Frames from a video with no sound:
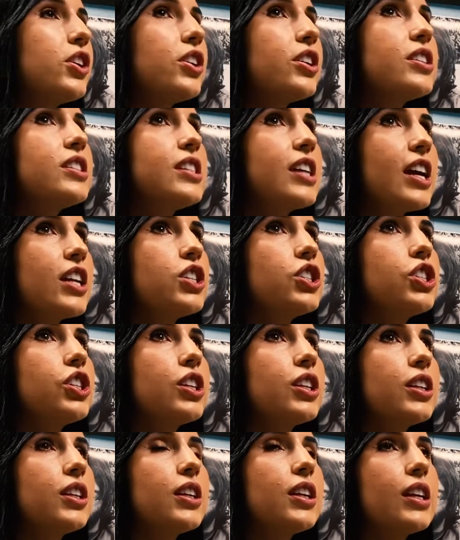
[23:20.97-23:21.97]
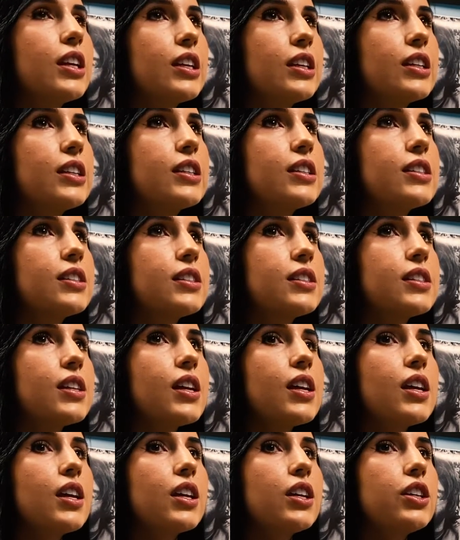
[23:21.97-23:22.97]
intention is,
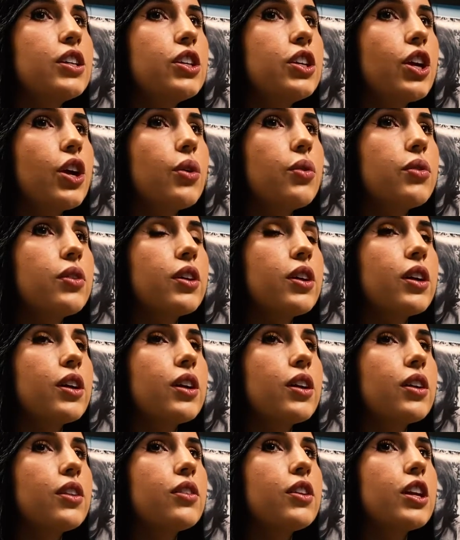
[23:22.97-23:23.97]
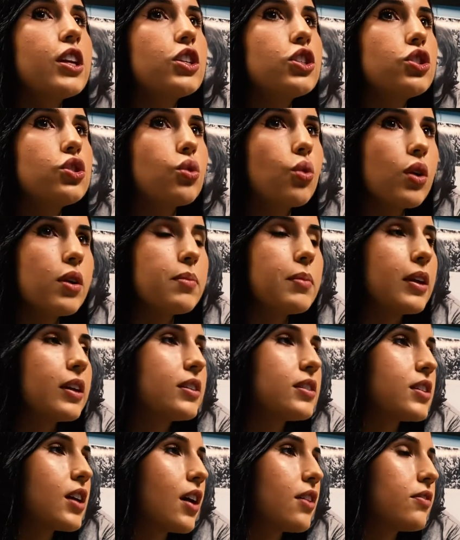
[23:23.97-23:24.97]
you know, the
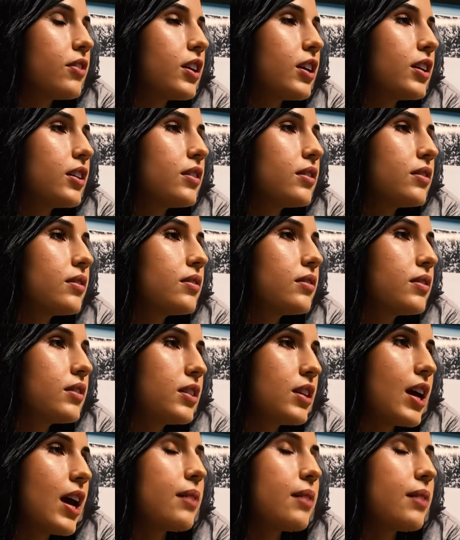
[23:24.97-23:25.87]
enjoyment of it. Right. Yeah.